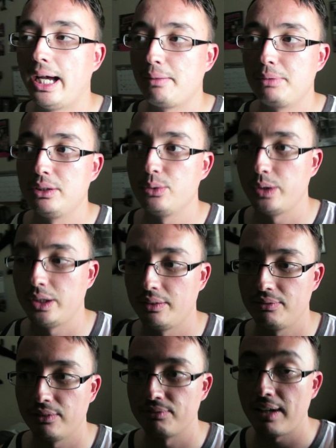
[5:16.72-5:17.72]
I've been doing
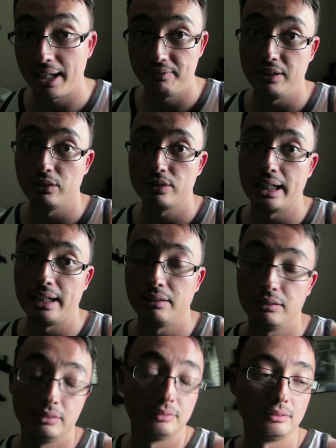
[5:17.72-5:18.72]
it for 5 years
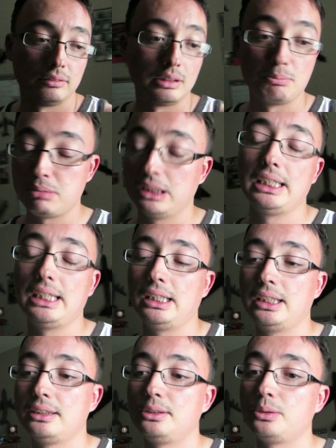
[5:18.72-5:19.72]
now.
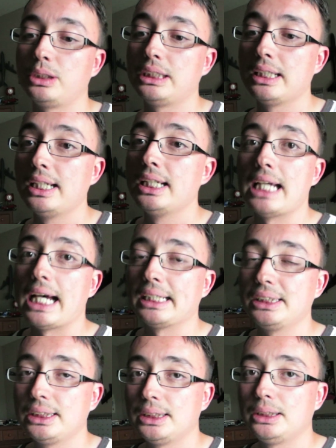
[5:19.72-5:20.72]
Completely into it. I
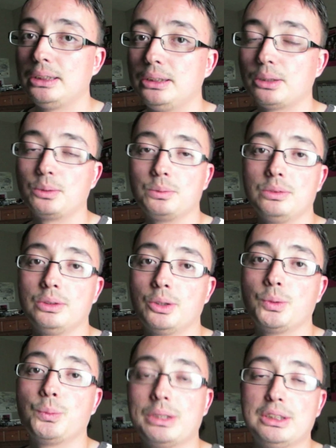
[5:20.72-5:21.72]
just don't
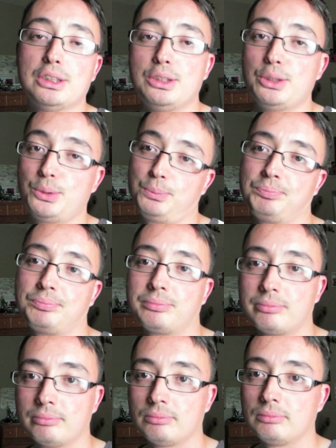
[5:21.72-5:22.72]
know what to do.
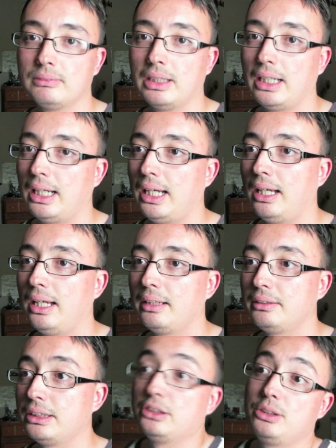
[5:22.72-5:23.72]
I
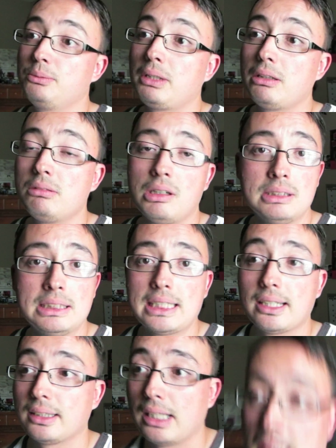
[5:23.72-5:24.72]
just do my own
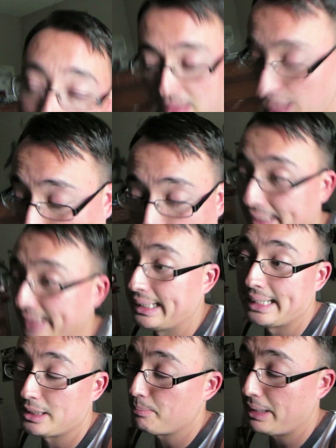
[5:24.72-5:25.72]
contact. I think
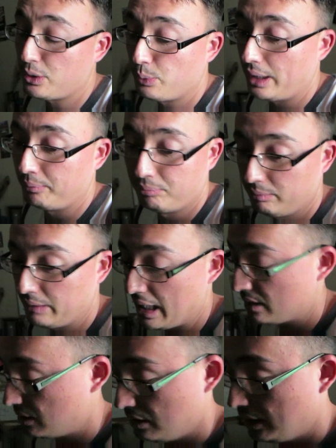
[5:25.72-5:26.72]
that's the best way. Yes.